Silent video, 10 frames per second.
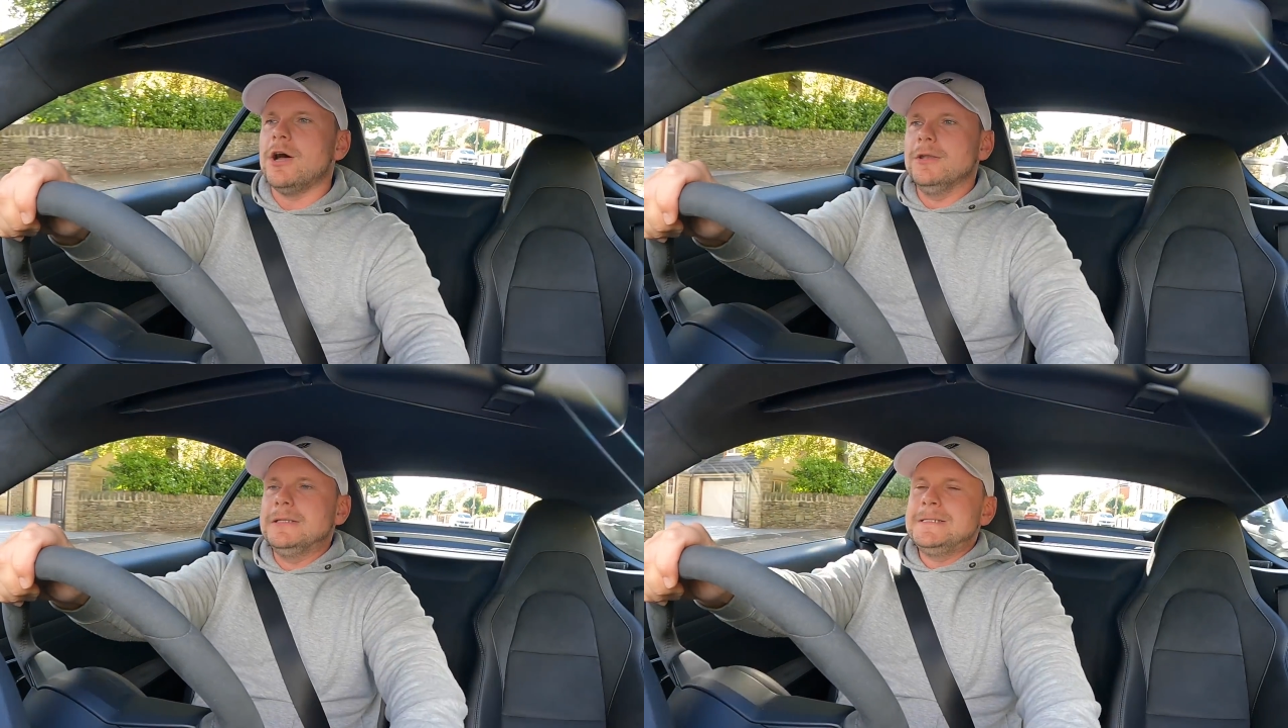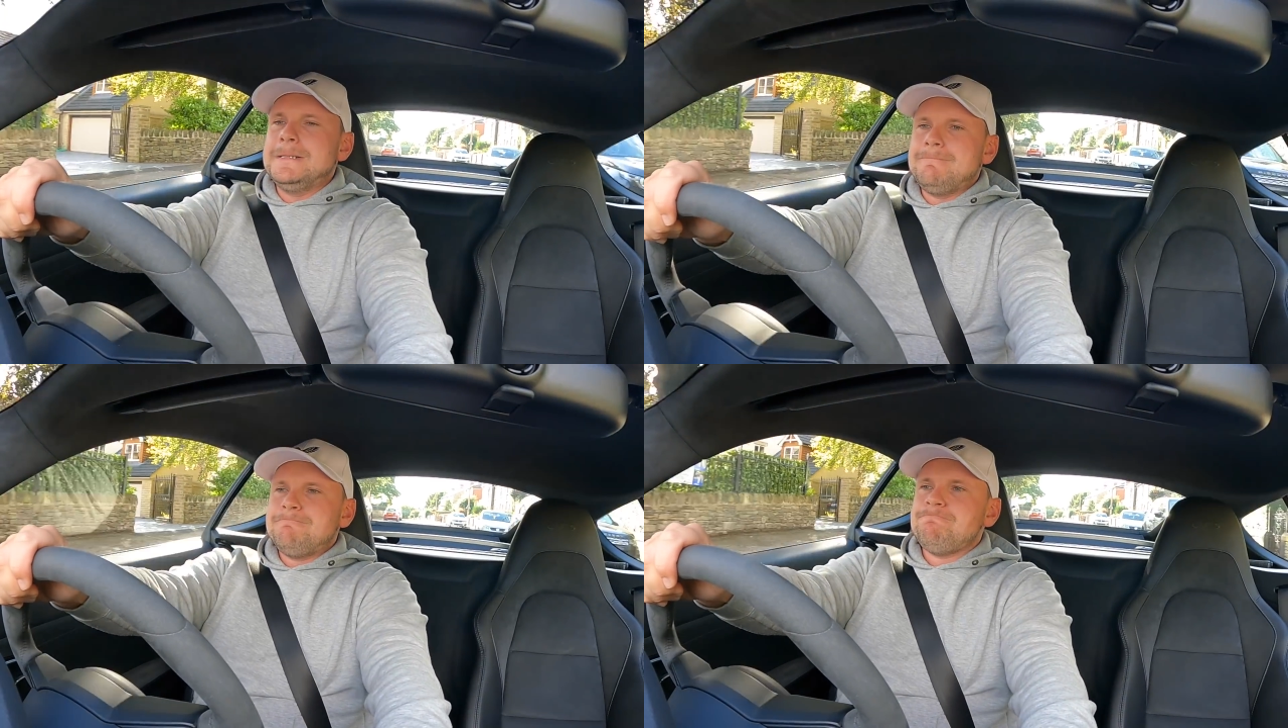on.
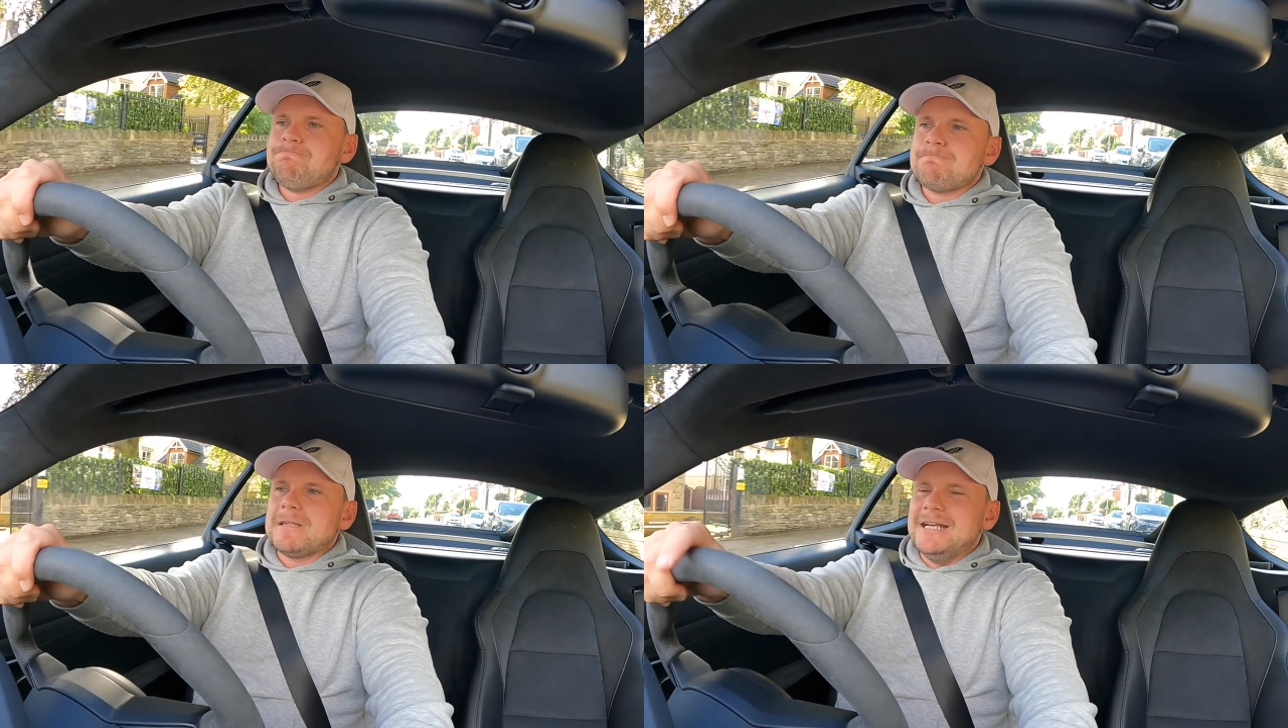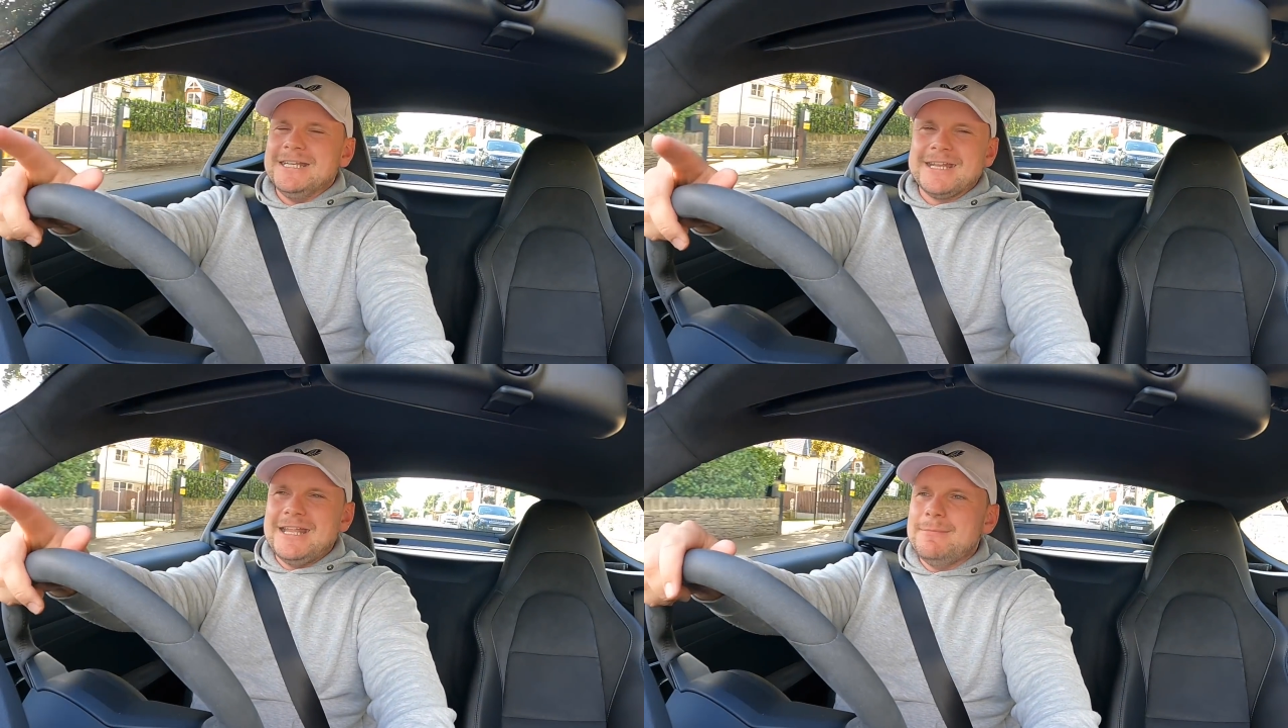And
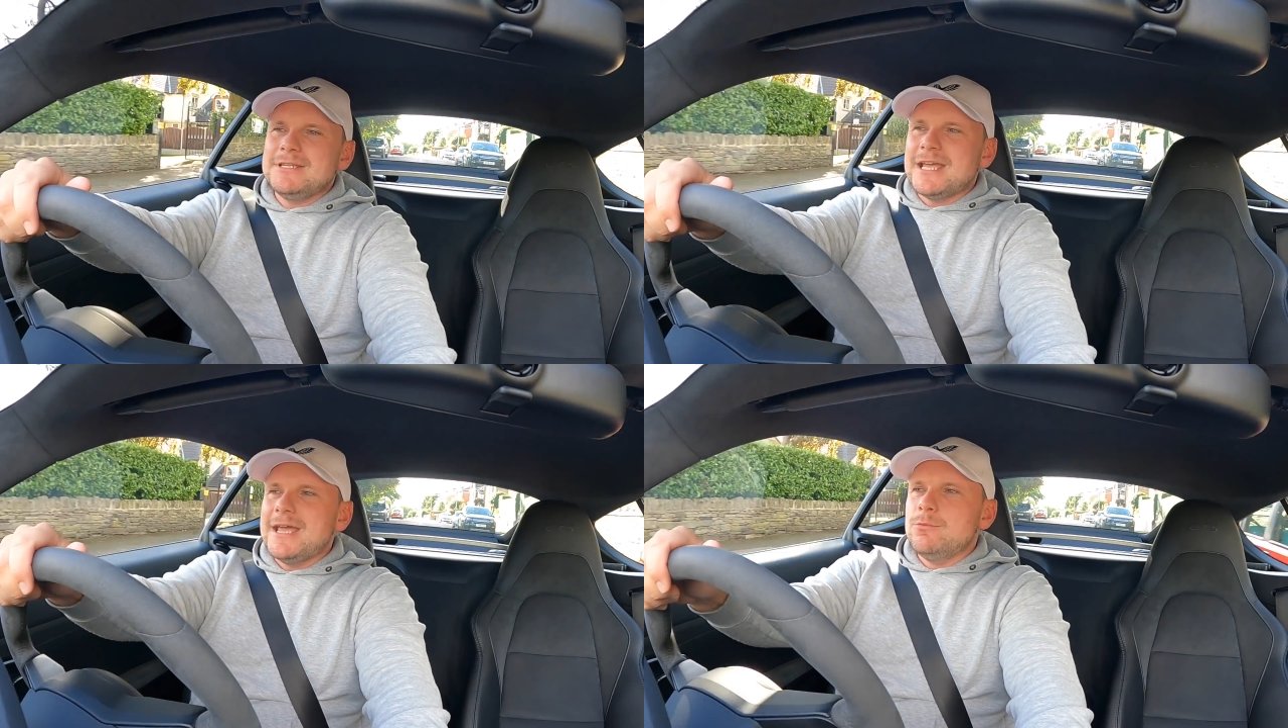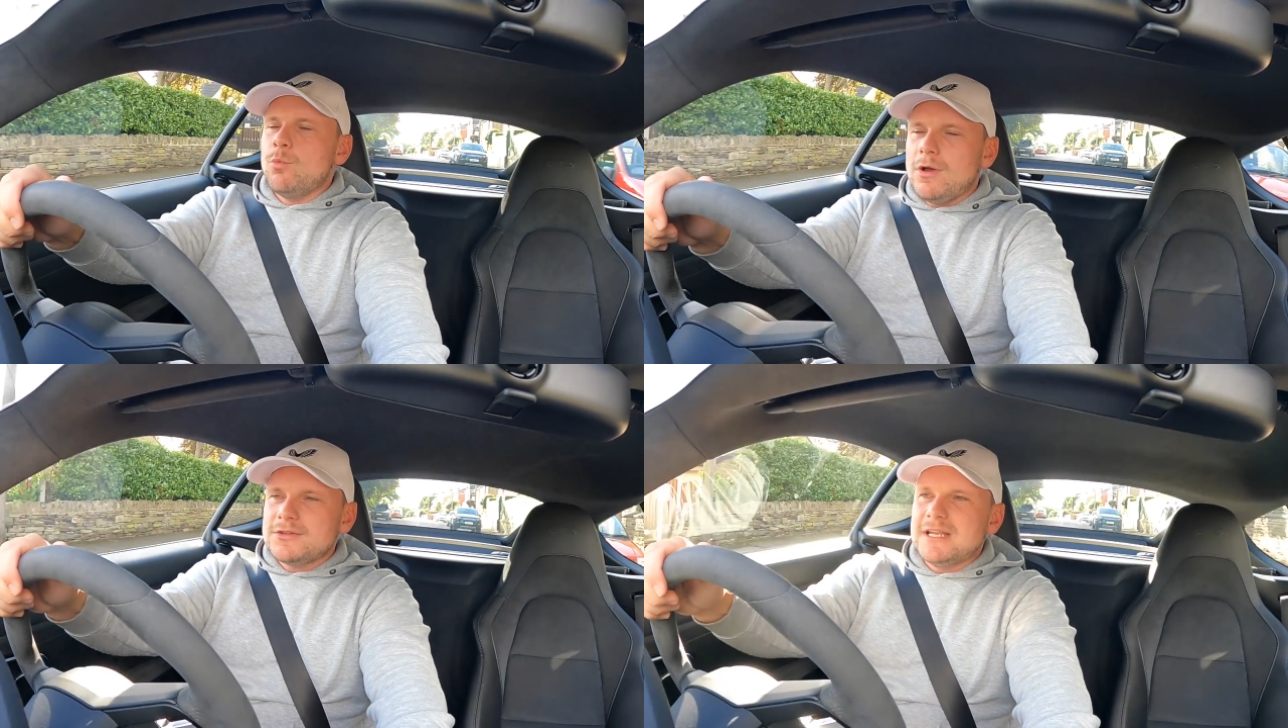you can hear me saying
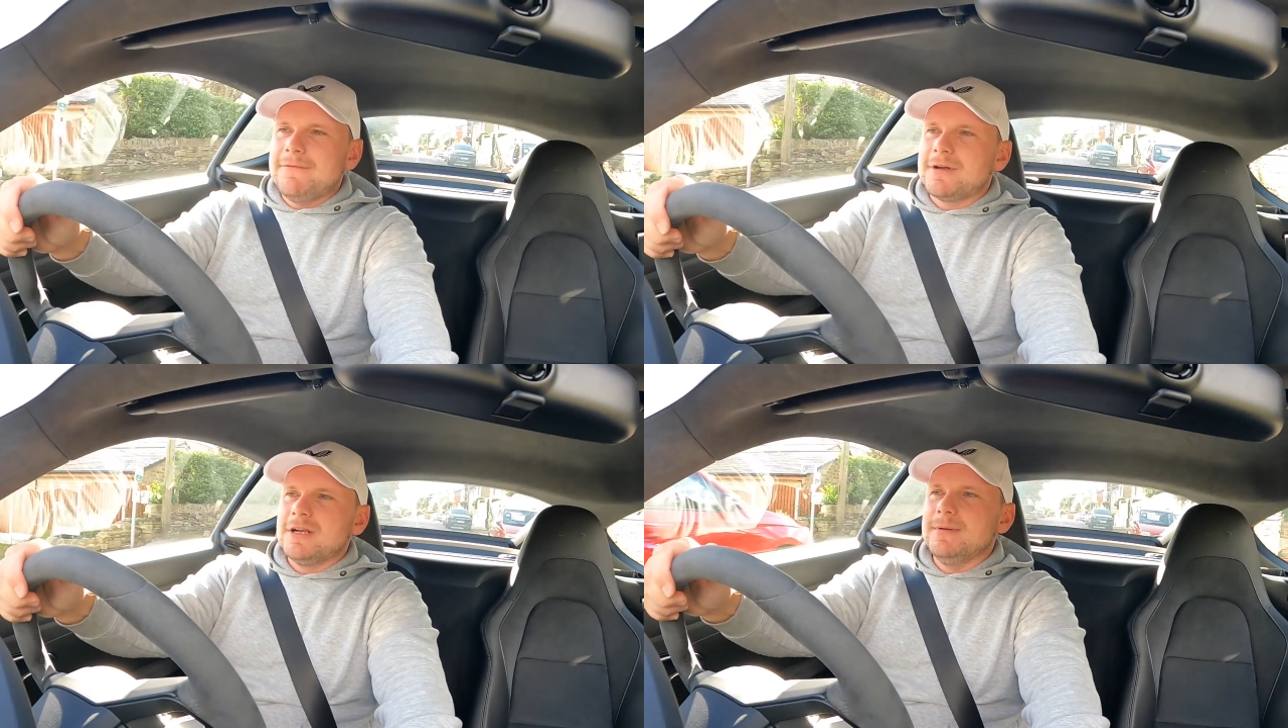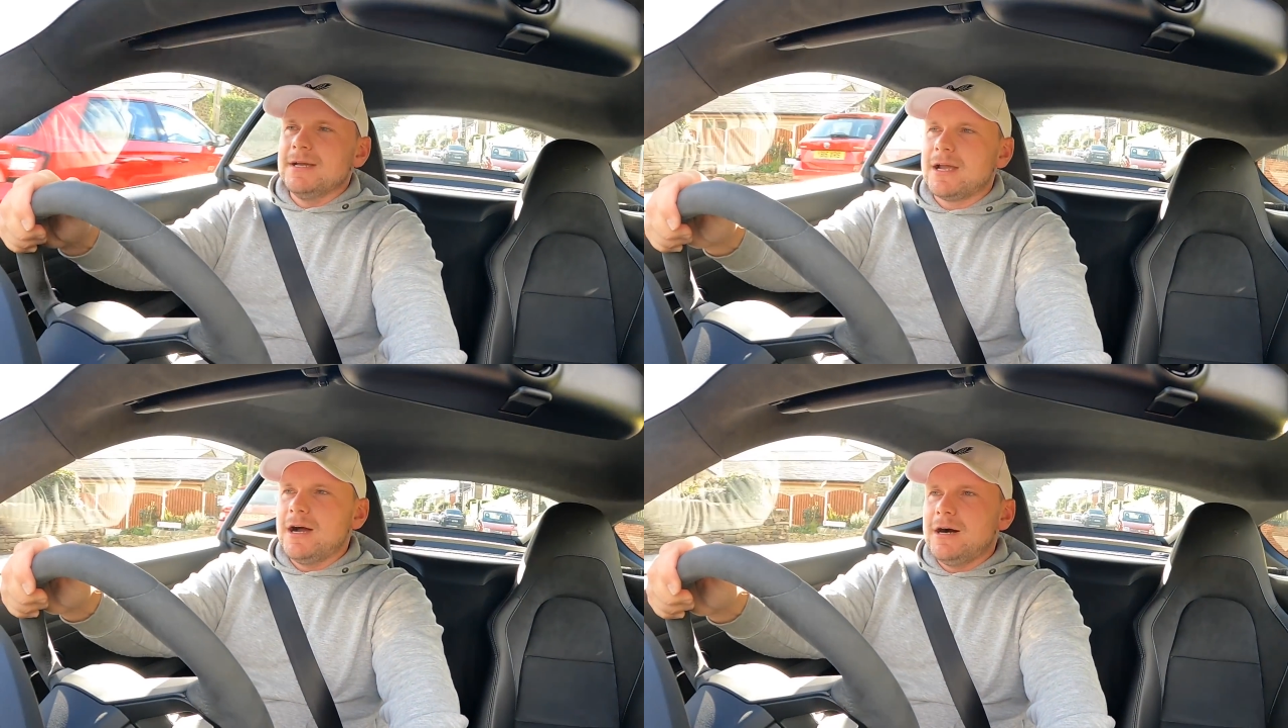was never going to be
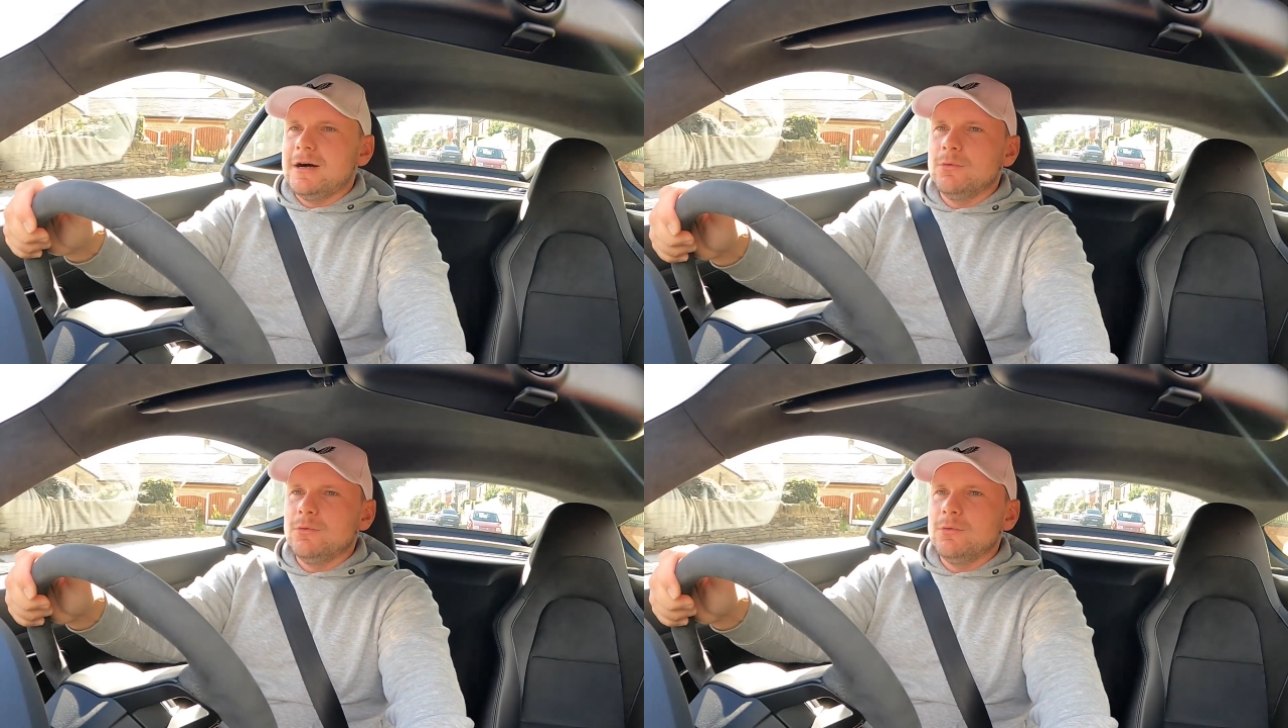a car